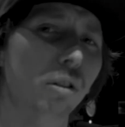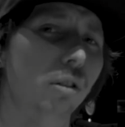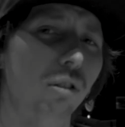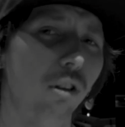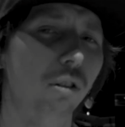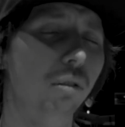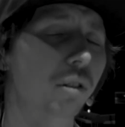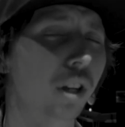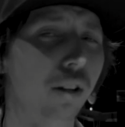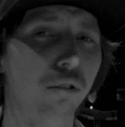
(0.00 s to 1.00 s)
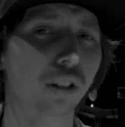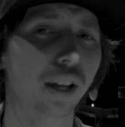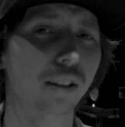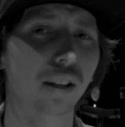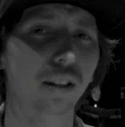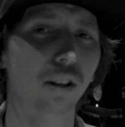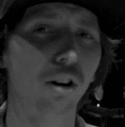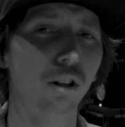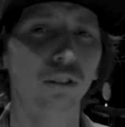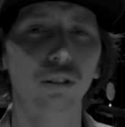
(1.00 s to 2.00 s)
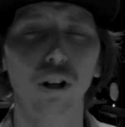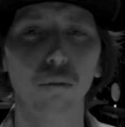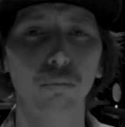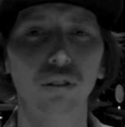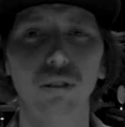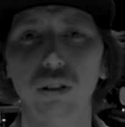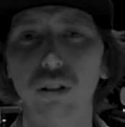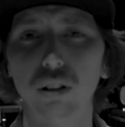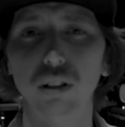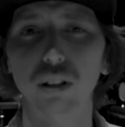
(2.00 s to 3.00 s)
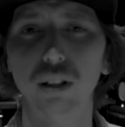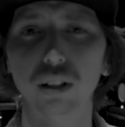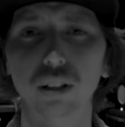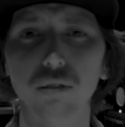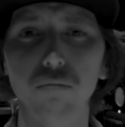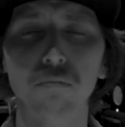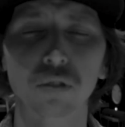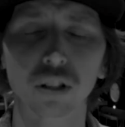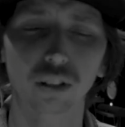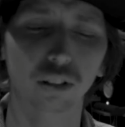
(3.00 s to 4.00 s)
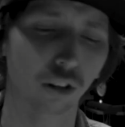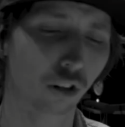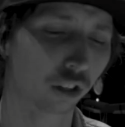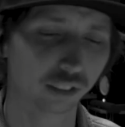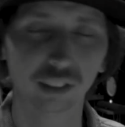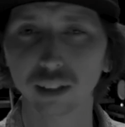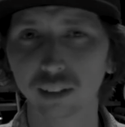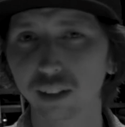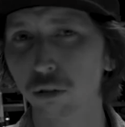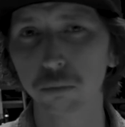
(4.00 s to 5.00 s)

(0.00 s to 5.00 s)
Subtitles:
So never get any hard stops or hard tilting or